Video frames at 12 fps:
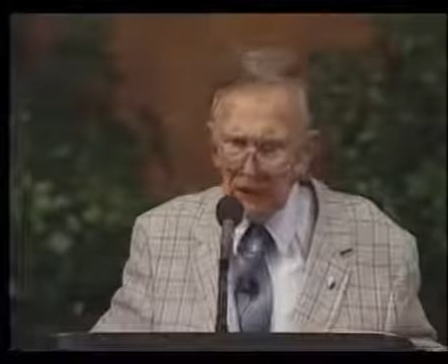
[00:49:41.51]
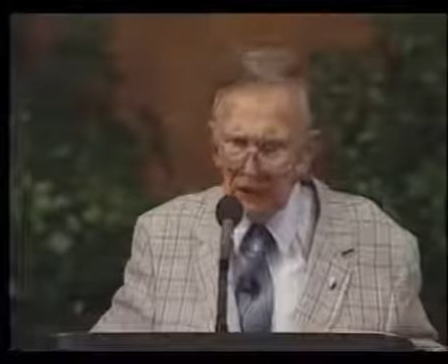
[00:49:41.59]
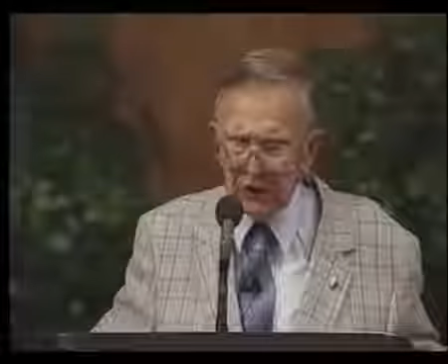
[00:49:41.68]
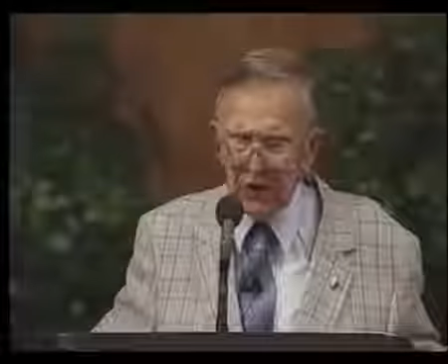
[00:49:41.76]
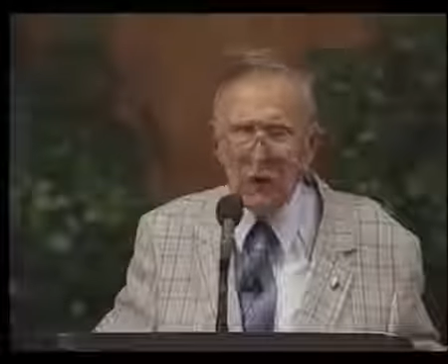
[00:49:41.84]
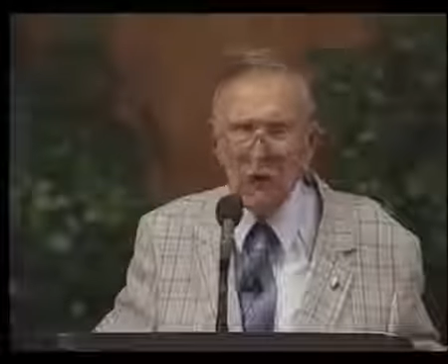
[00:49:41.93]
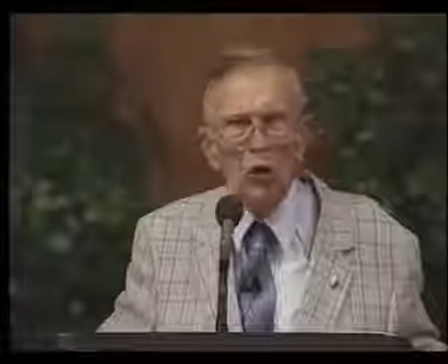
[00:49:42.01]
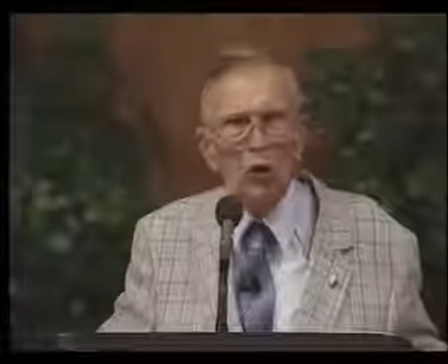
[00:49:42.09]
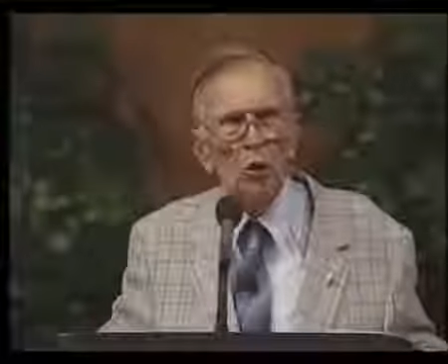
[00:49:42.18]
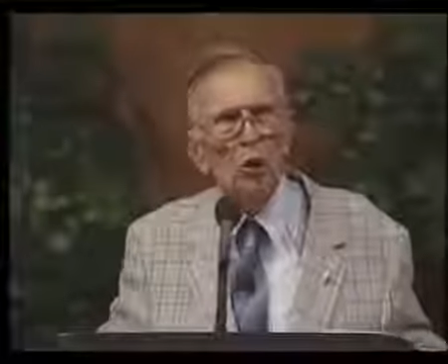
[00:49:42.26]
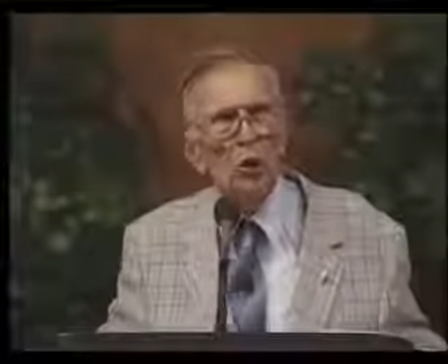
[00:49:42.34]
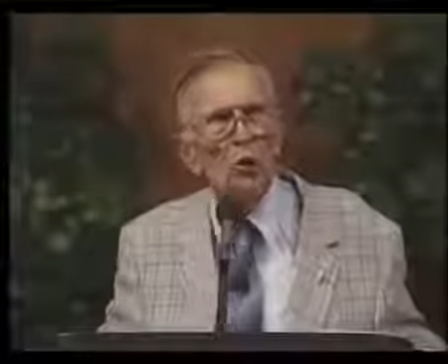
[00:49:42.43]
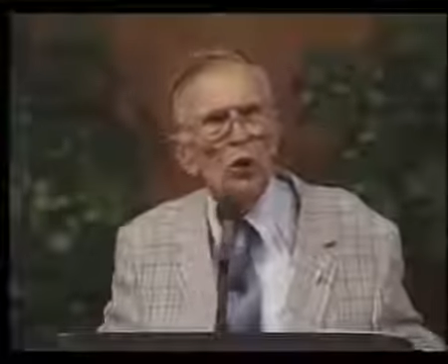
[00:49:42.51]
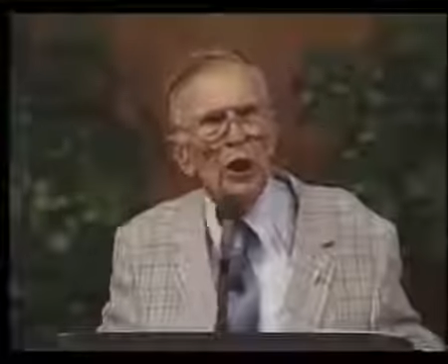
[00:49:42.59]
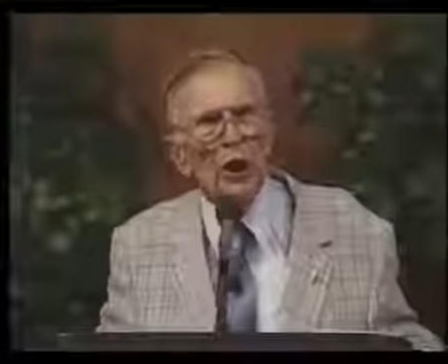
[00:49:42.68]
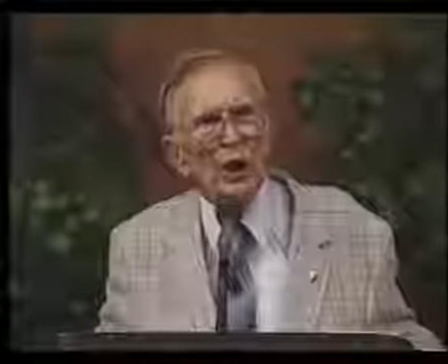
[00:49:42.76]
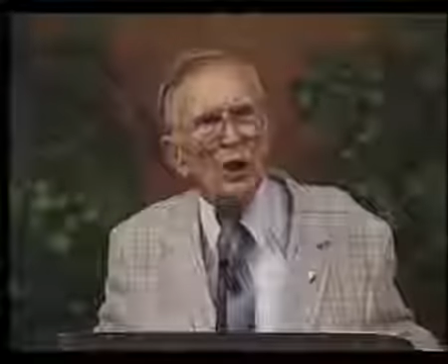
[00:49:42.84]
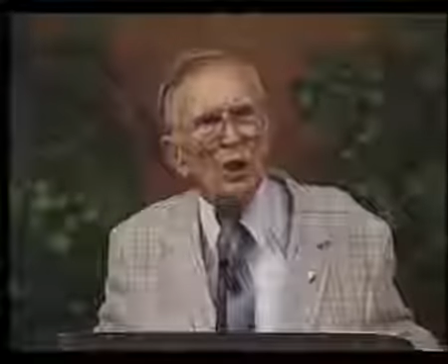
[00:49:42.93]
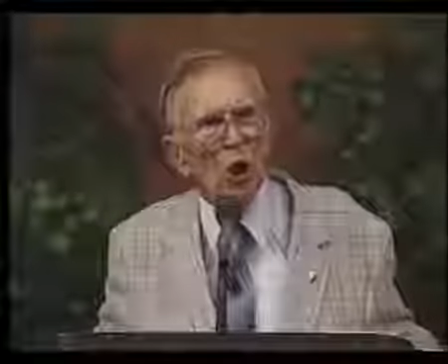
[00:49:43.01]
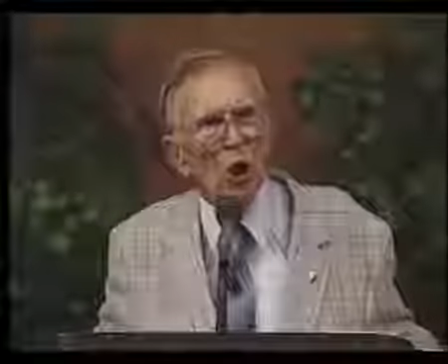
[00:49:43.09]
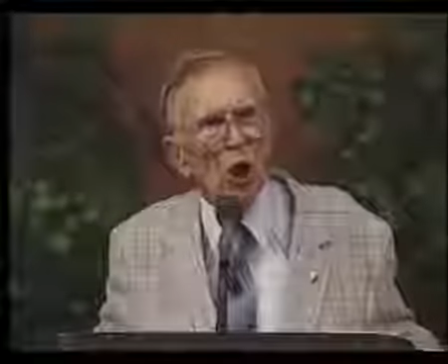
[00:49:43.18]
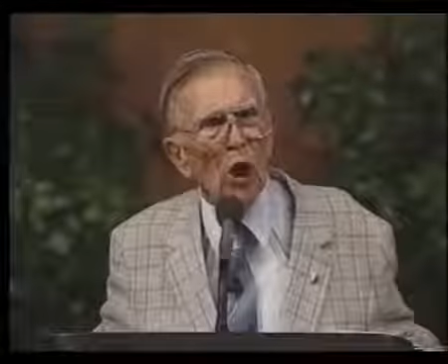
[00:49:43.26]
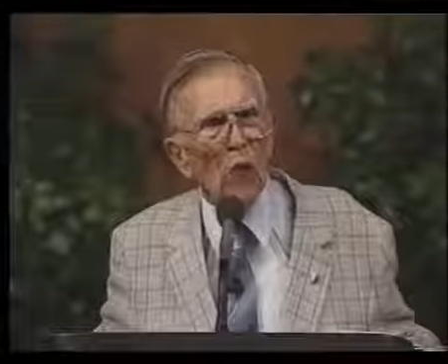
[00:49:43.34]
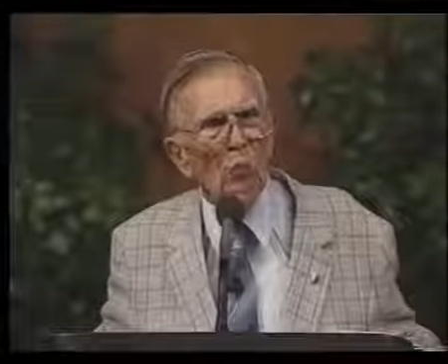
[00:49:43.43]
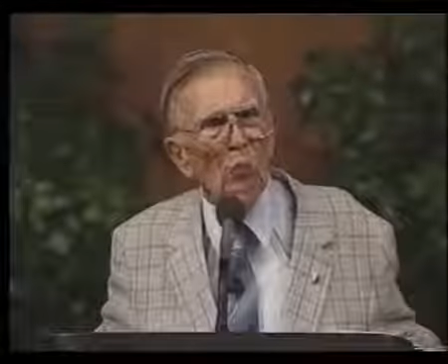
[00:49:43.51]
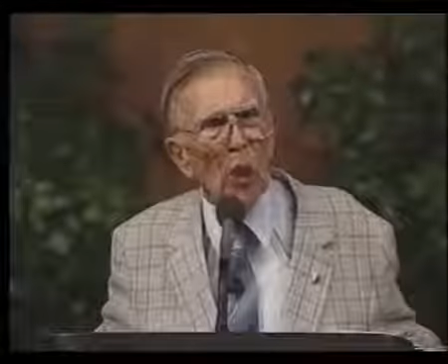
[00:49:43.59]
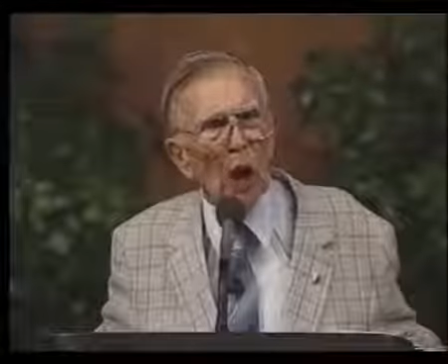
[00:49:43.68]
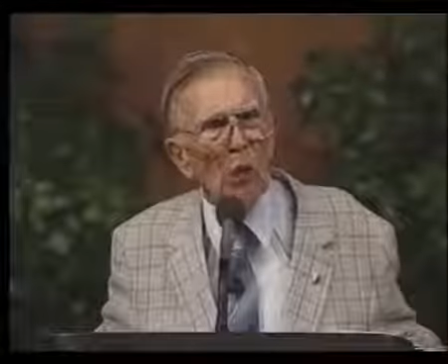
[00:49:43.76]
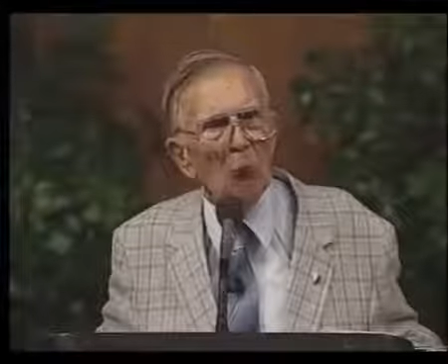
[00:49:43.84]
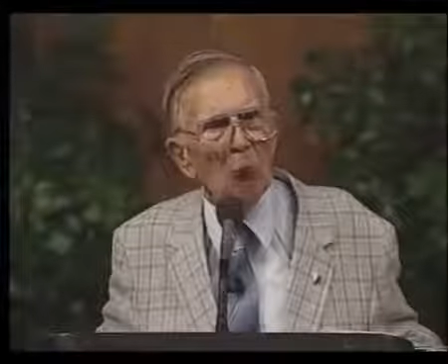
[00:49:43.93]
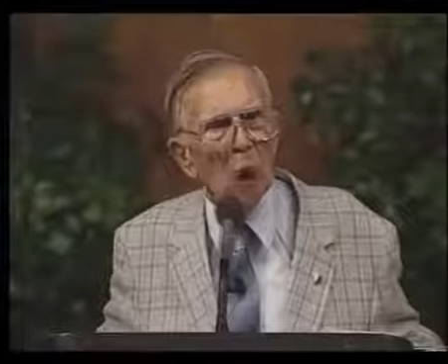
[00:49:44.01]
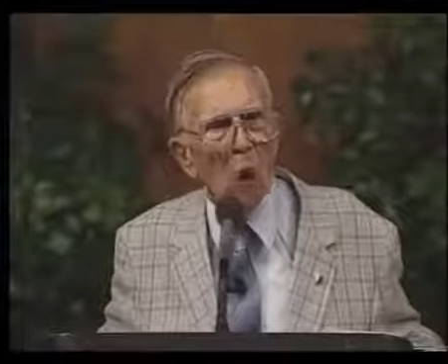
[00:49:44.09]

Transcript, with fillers: she says, Who do you think you are, Bob